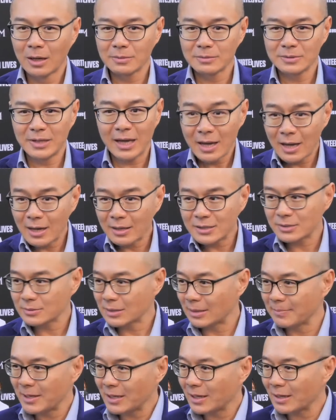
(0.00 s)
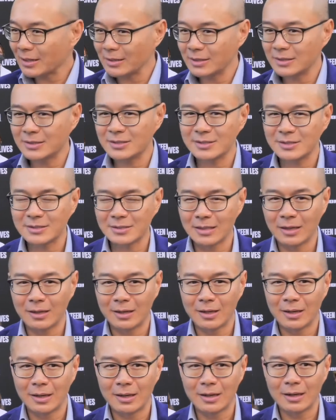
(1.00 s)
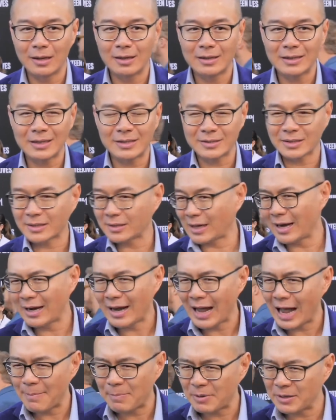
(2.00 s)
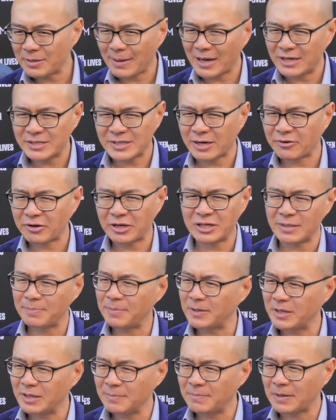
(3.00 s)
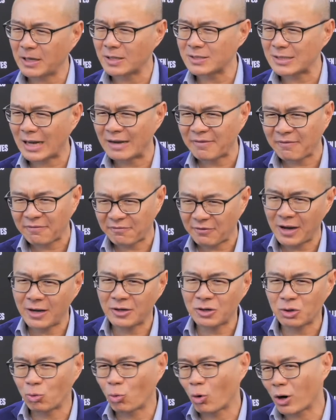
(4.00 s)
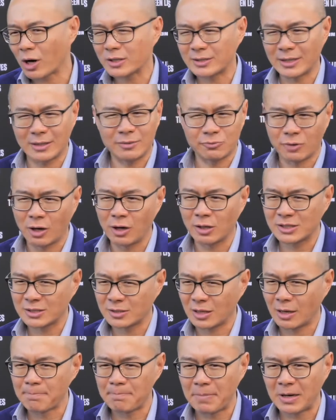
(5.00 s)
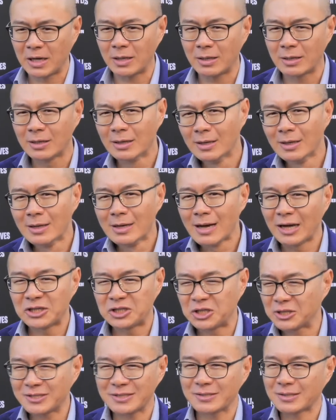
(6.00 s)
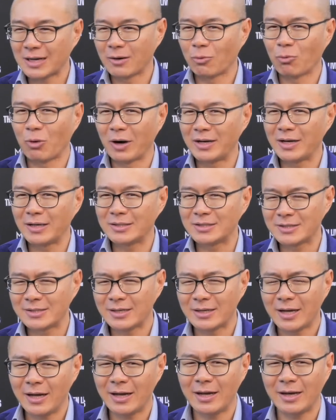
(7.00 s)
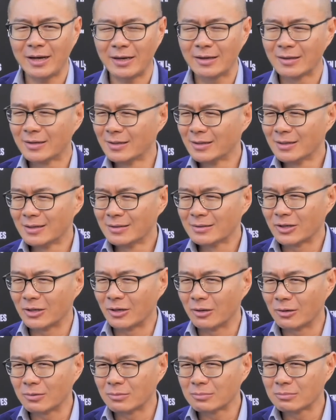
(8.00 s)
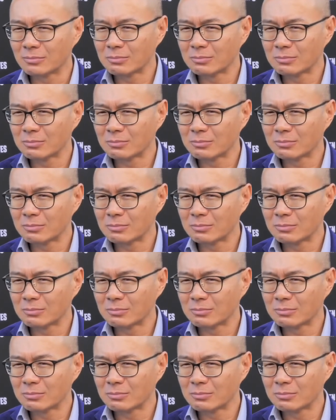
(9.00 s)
Yeah, it's. I mean, like, it's. It kind of happened by serendipity because I have a friend who works at Ron's company, and she just kind of one day just said, "Hey, you know,